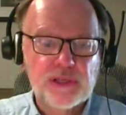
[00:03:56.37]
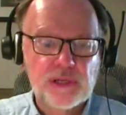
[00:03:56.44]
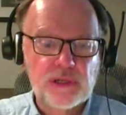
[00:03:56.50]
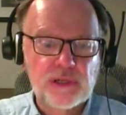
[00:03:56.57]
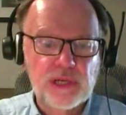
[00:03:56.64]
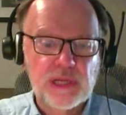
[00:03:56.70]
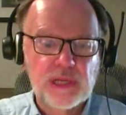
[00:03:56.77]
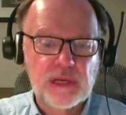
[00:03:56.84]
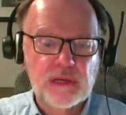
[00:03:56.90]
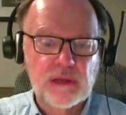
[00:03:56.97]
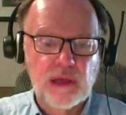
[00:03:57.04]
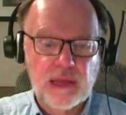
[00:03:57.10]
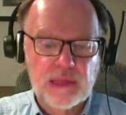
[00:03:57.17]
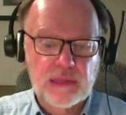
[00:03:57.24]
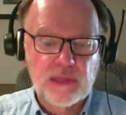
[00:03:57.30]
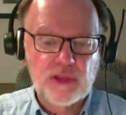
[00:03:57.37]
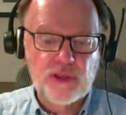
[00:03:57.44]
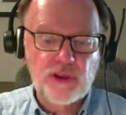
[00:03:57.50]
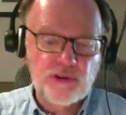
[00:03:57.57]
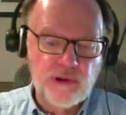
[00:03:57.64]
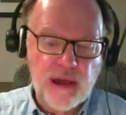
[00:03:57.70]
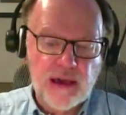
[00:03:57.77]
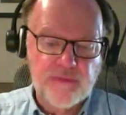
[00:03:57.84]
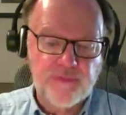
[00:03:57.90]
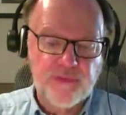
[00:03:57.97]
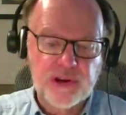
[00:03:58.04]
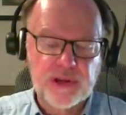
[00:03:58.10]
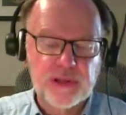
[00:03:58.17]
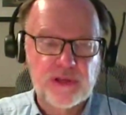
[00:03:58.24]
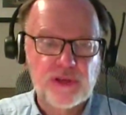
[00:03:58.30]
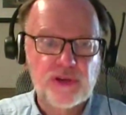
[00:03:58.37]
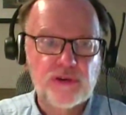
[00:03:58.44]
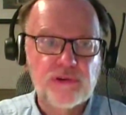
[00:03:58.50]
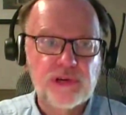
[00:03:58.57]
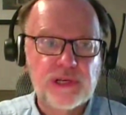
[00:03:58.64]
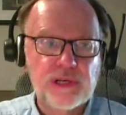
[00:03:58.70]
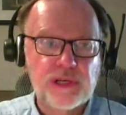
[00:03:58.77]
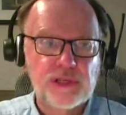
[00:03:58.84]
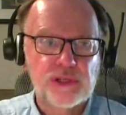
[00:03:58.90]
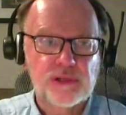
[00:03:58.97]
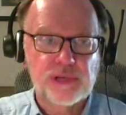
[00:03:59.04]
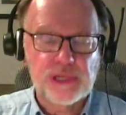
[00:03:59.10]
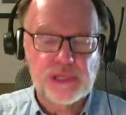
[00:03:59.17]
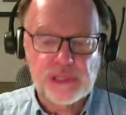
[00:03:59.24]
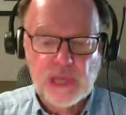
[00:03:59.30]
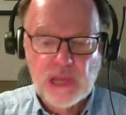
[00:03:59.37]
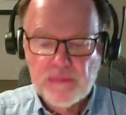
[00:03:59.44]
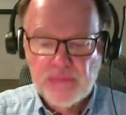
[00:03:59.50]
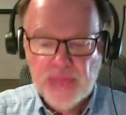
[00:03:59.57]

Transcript: to look at the new Africa, the new industries,